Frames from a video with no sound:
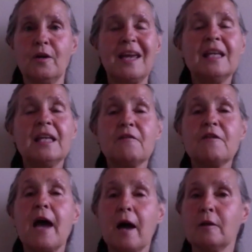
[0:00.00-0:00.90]
any of
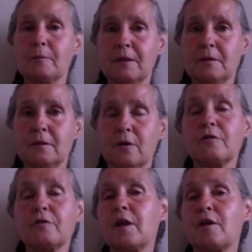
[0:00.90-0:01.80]
the elements,
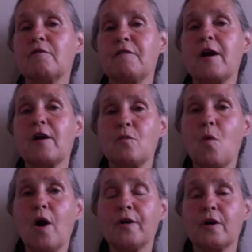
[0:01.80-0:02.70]
earth, fire, and
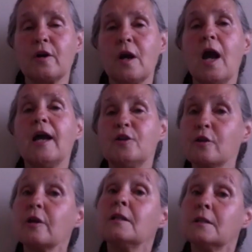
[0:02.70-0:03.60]
water, and
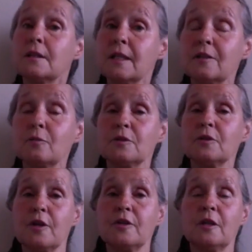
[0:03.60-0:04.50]
your instinct will
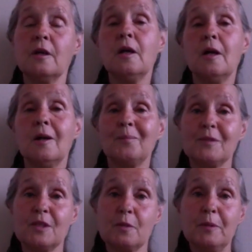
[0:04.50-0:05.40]
start
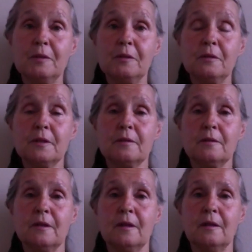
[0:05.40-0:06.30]
to build
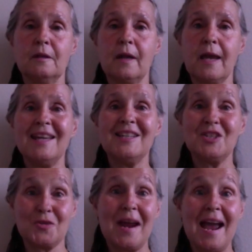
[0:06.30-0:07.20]
and
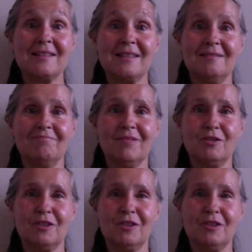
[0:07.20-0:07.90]
attract your